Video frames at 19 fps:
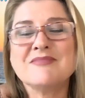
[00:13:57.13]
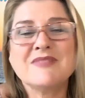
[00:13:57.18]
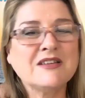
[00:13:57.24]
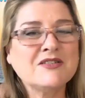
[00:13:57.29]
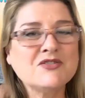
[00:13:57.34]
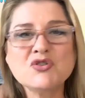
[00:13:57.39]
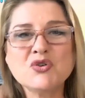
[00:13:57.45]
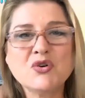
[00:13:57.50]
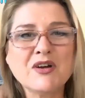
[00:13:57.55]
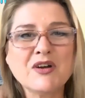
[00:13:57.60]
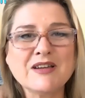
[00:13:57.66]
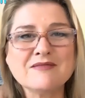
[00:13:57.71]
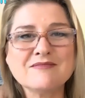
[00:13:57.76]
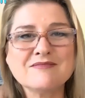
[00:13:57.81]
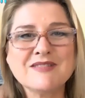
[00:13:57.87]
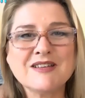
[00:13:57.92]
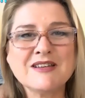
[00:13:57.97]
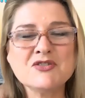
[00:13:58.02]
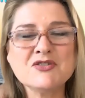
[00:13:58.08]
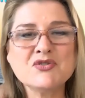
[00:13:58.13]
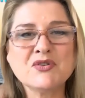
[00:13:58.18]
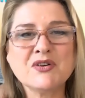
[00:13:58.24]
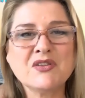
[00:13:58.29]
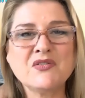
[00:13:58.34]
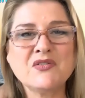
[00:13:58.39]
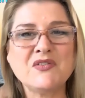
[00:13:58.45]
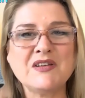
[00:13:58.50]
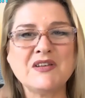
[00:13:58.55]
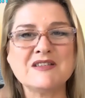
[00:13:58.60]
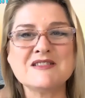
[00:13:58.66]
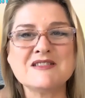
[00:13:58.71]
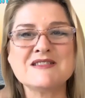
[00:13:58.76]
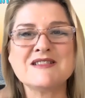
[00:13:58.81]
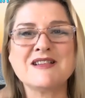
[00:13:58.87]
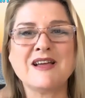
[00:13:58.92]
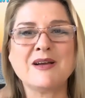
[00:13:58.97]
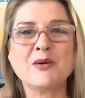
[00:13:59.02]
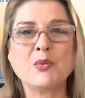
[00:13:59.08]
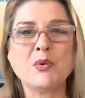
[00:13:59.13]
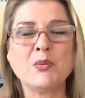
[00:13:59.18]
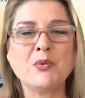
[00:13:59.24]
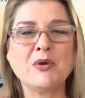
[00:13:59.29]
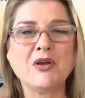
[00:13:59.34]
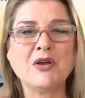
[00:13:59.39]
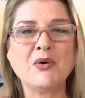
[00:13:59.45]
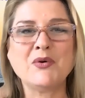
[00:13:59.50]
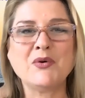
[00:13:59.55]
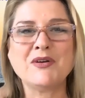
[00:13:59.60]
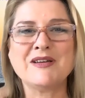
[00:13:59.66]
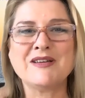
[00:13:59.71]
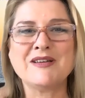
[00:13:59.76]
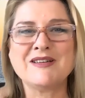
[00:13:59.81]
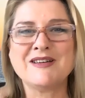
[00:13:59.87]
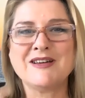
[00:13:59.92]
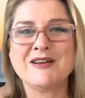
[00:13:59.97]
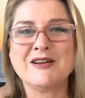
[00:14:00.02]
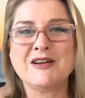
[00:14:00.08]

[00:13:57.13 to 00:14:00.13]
Enjoy it. Enjoy the fear, just like when we go on a